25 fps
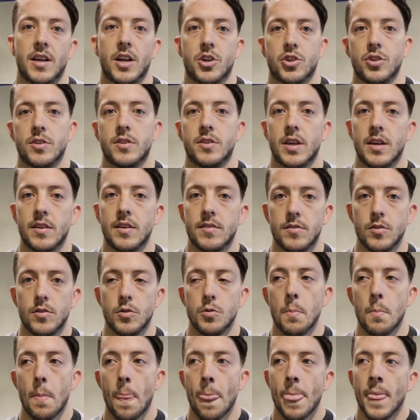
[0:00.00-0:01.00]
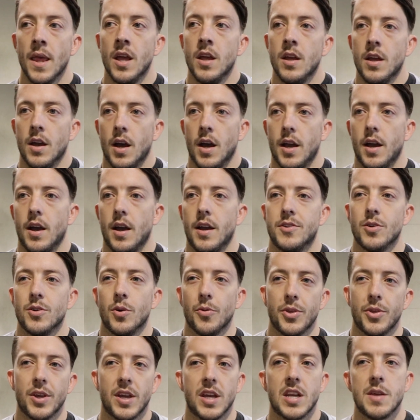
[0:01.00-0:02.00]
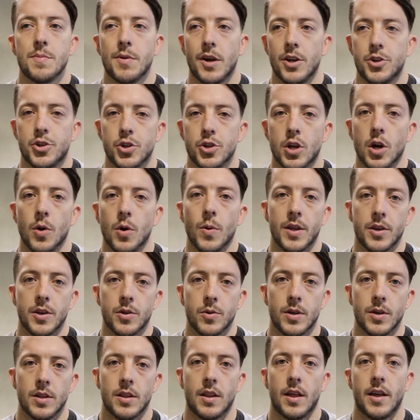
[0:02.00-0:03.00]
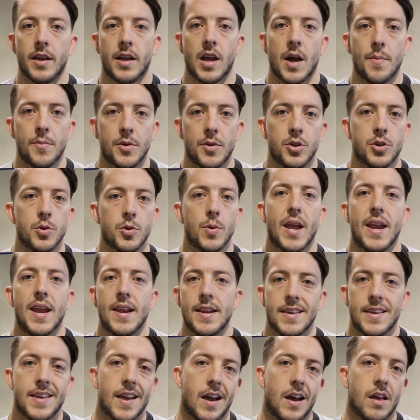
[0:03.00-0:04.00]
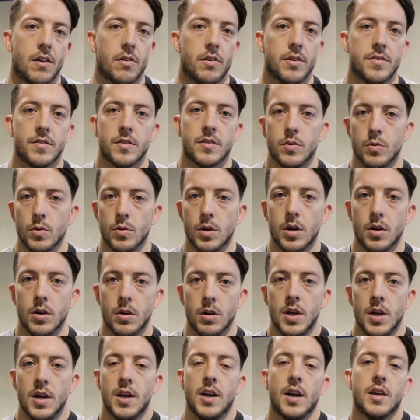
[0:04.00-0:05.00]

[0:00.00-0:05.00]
actually takes you. I don't think anybody should go into it like, I'm gonna do 80 calories in a row.